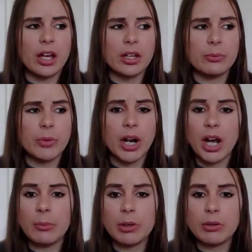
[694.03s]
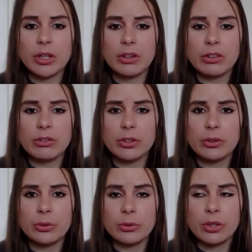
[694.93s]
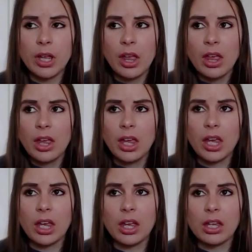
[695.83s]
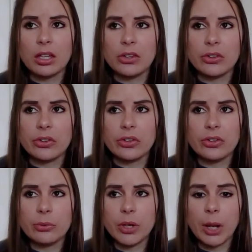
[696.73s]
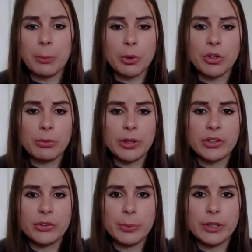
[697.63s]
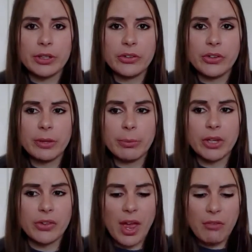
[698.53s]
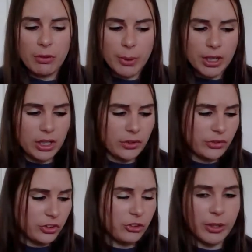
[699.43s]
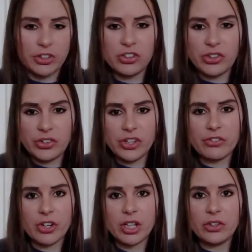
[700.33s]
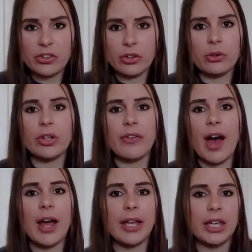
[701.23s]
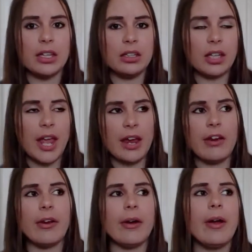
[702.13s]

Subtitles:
what I'm going through and what I'm going to be experiencing, because everybody's situation is different. So if I can air